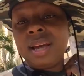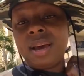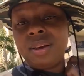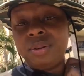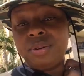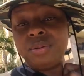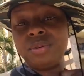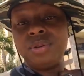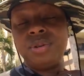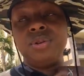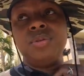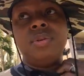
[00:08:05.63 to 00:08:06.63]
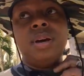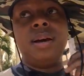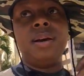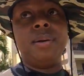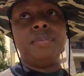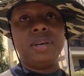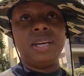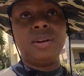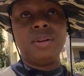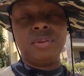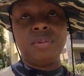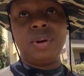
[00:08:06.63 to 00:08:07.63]
allow you to get
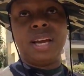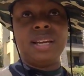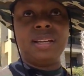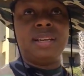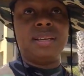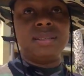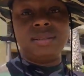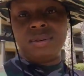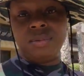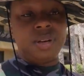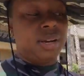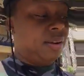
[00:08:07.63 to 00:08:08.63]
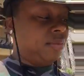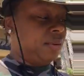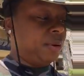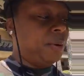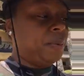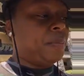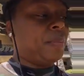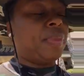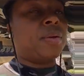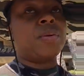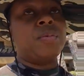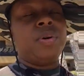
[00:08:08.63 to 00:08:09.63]
on the wait list or whatever,
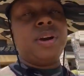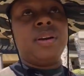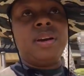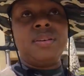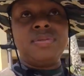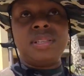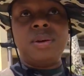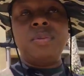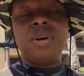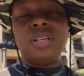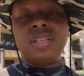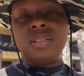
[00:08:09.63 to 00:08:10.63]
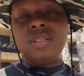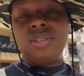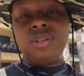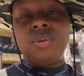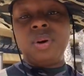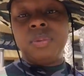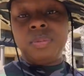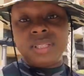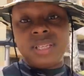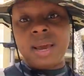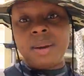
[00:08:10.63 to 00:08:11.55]
where if someone doesn't show up, which